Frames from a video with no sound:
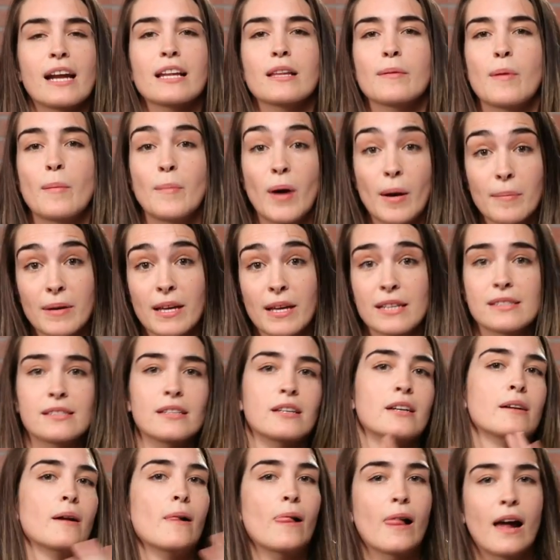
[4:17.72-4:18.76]
Finally, my mom gets
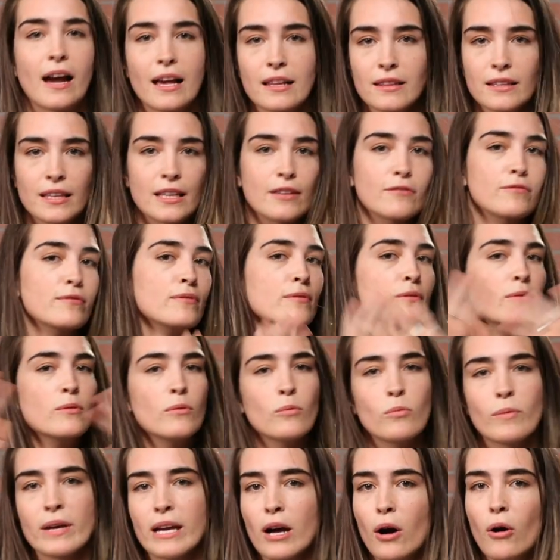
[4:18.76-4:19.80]
there. I leave.
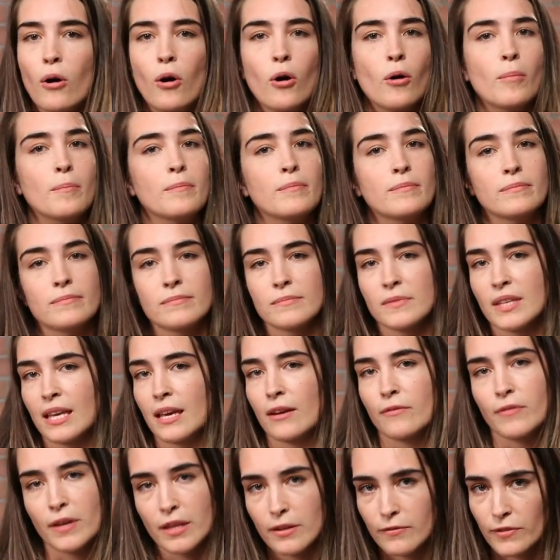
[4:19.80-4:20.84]
We go home,
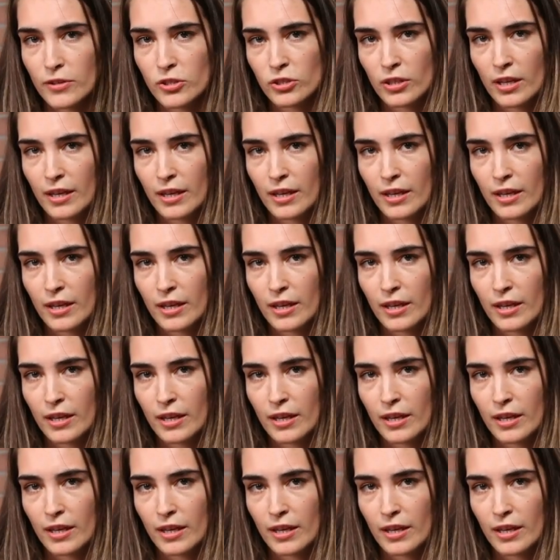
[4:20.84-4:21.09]
can't find the fish